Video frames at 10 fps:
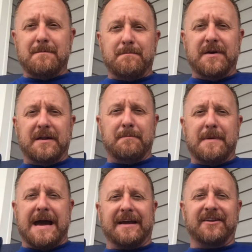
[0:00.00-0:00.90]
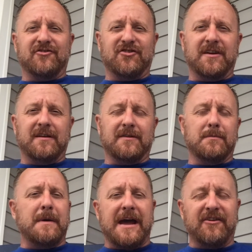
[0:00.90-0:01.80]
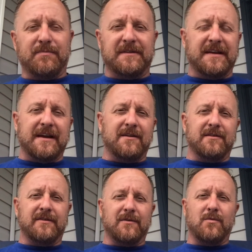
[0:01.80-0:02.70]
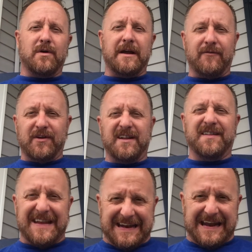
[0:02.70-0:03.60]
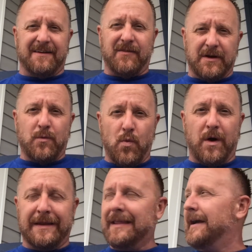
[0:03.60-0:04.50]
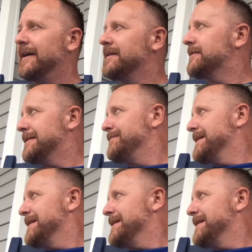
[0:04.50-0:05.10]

bit of mac and cheese or mashed potatoes or whatever it is that everyone likes